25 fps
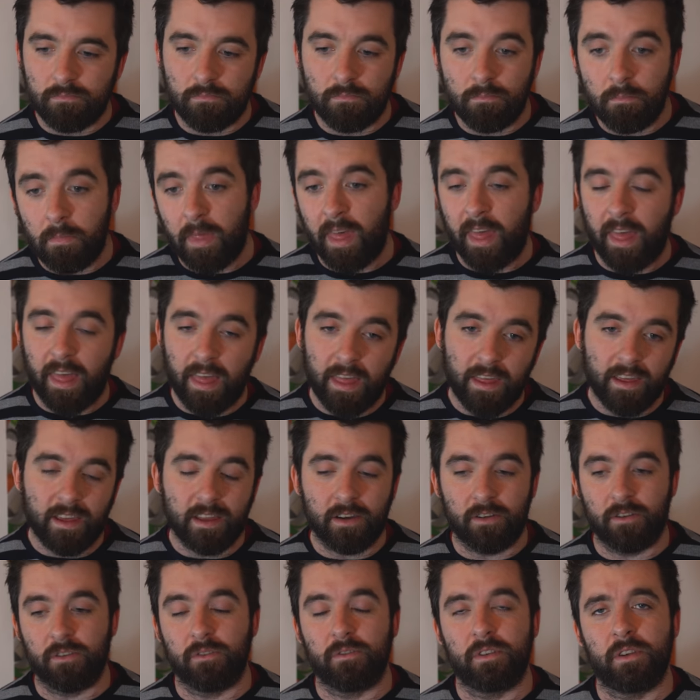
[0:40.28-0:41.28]
meh. I
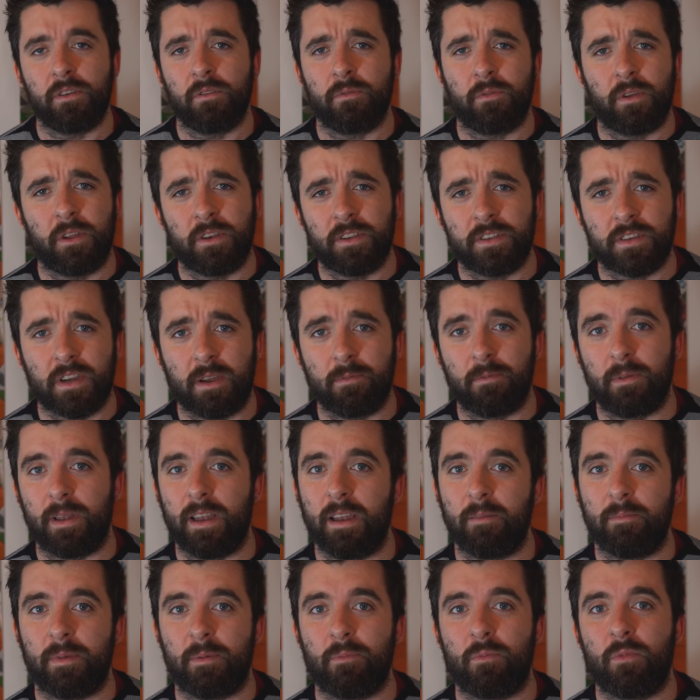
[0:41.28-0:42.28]
don't know. I don't know I describe it. A
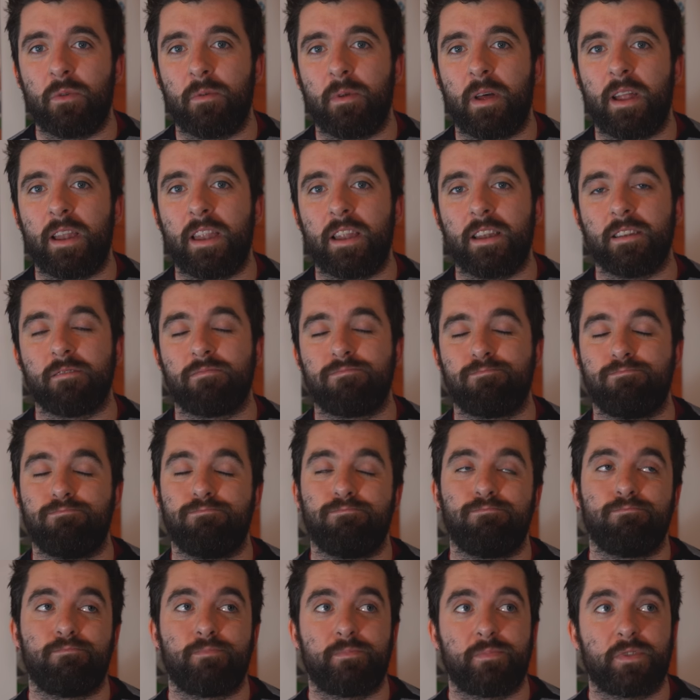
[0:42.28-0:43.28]
little bit more, a little
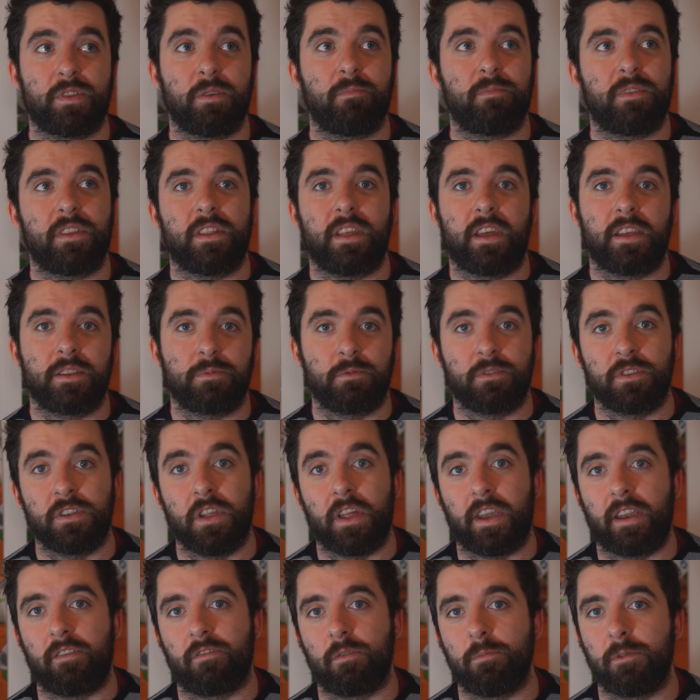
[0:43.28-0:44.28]
something that's what
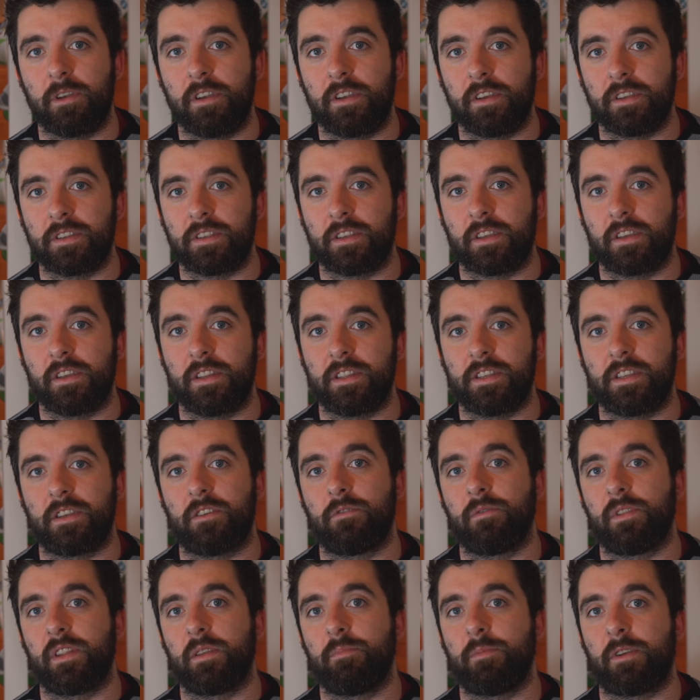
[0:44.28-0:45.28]
not everybody does consider
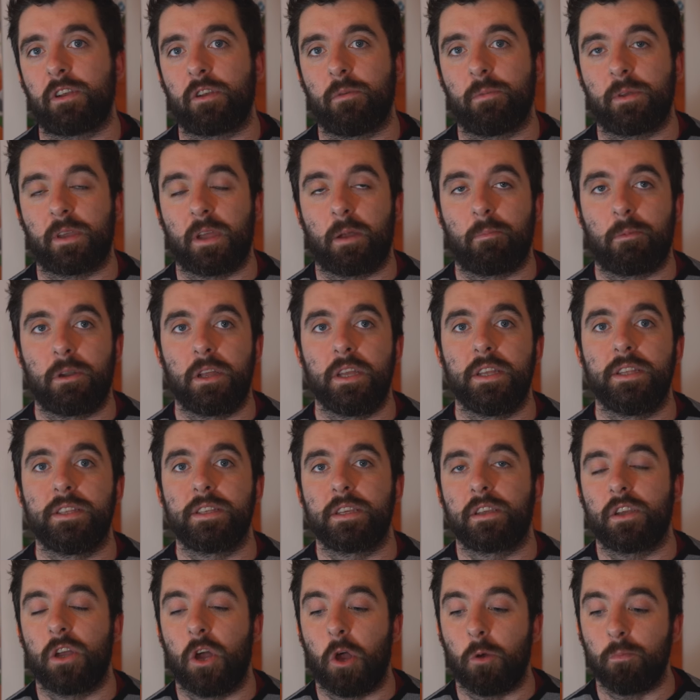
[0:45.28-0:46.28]
when they pick up a camera is
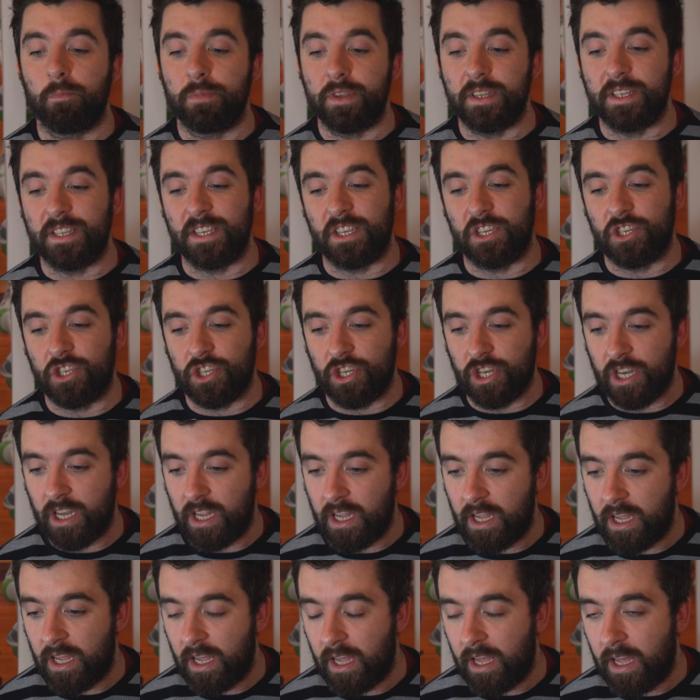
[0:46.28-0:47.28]
composition.
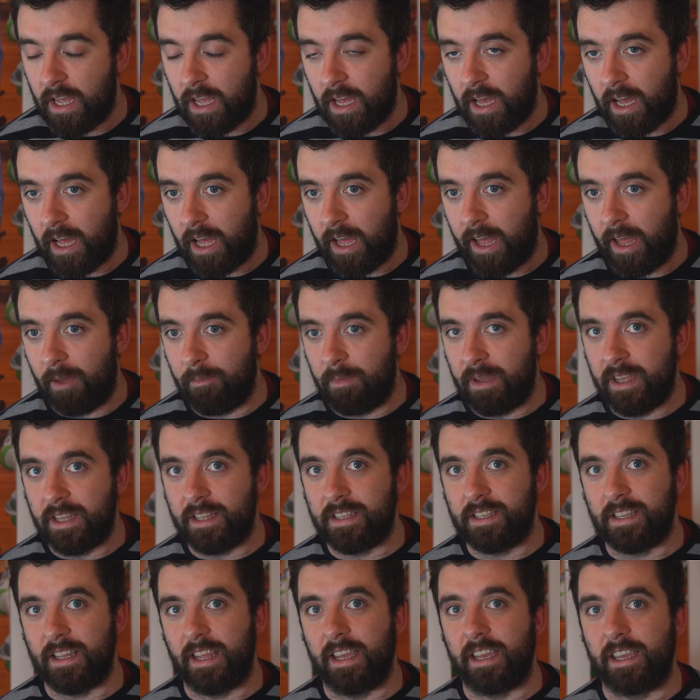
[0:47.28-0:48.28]
Um,
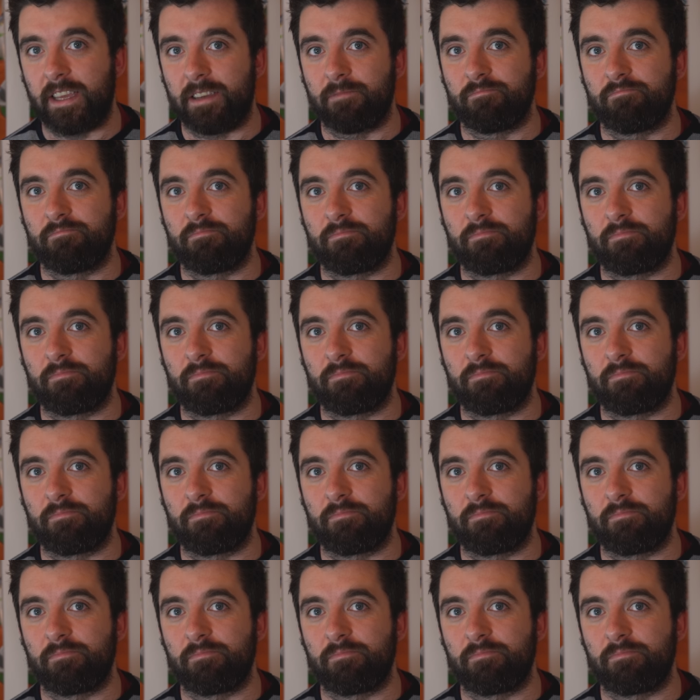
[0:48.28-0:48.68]
it's like